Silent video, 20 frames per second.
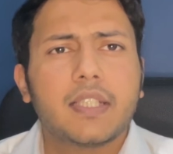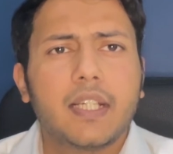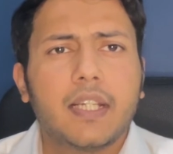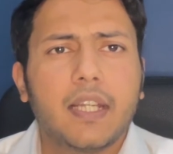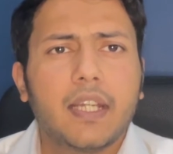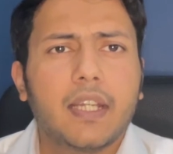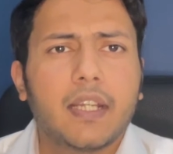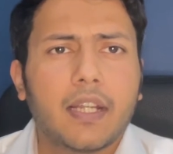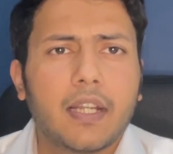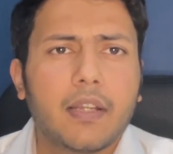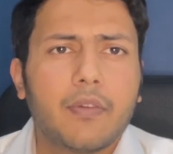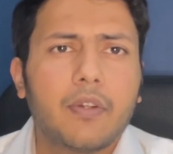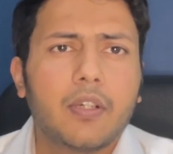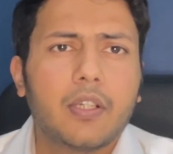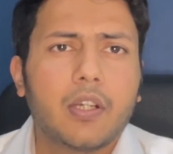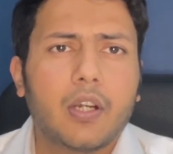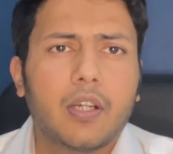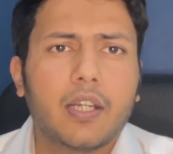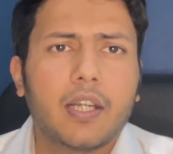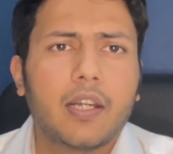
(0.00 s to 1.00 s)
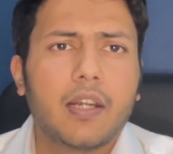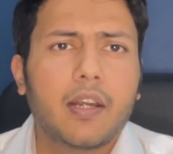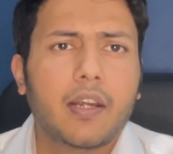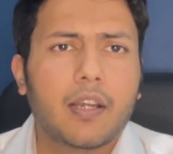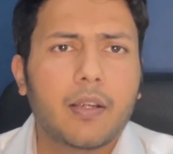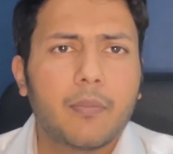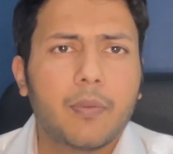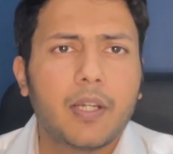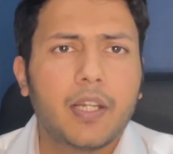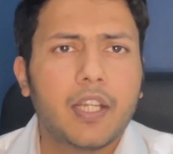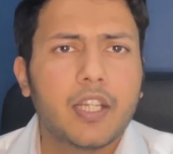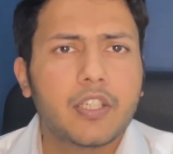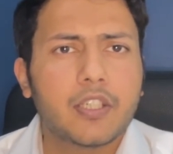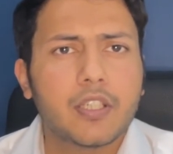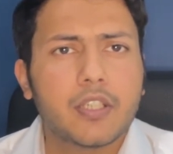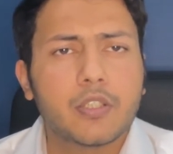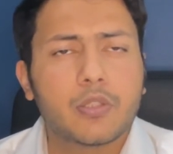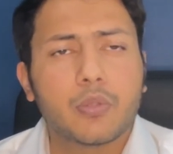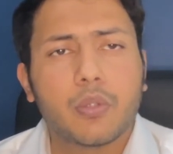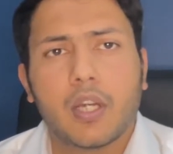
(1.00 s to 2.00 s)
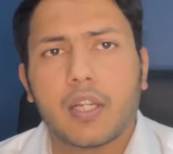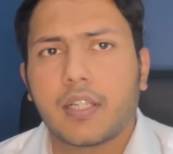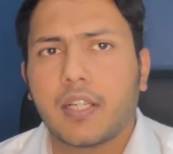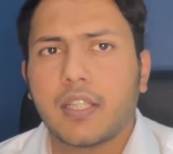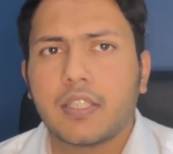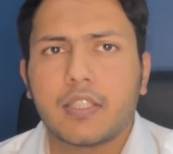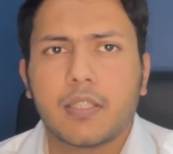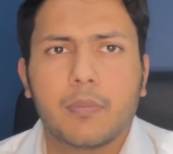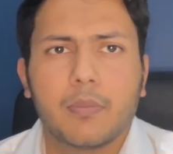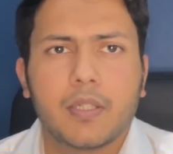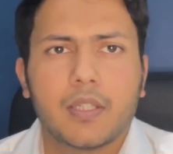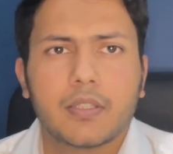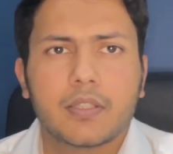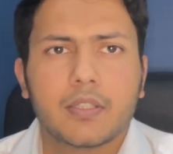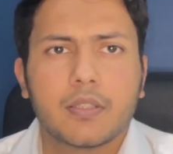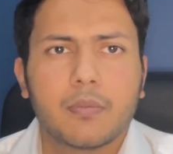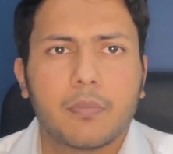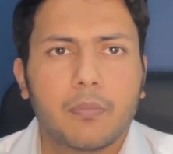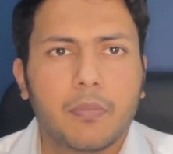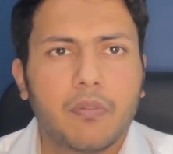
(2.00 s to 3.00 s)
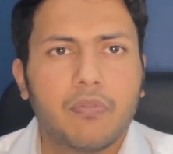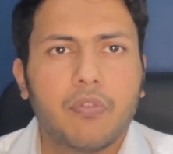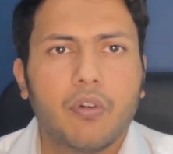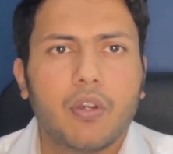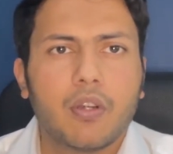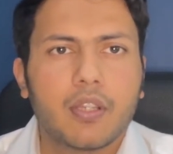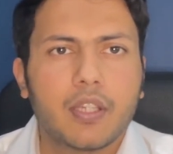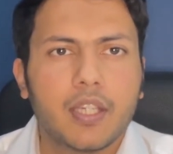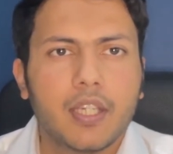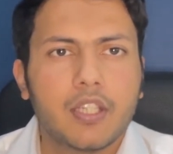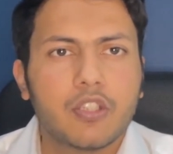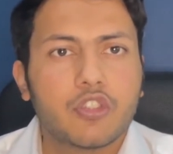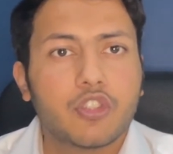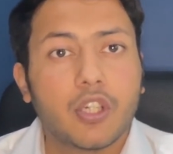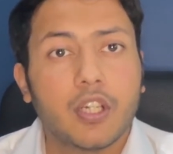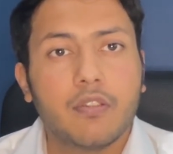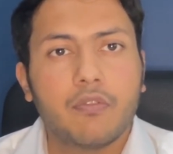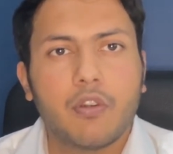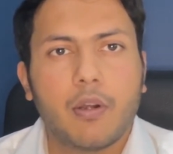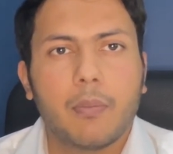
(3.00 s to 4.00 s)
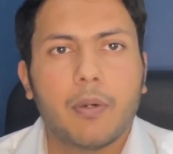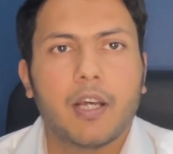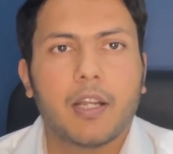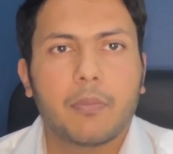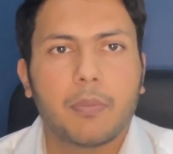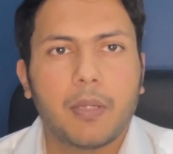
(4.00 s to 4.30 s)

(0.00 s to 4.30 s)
sending relevant content recommendations to our customers before they churn from our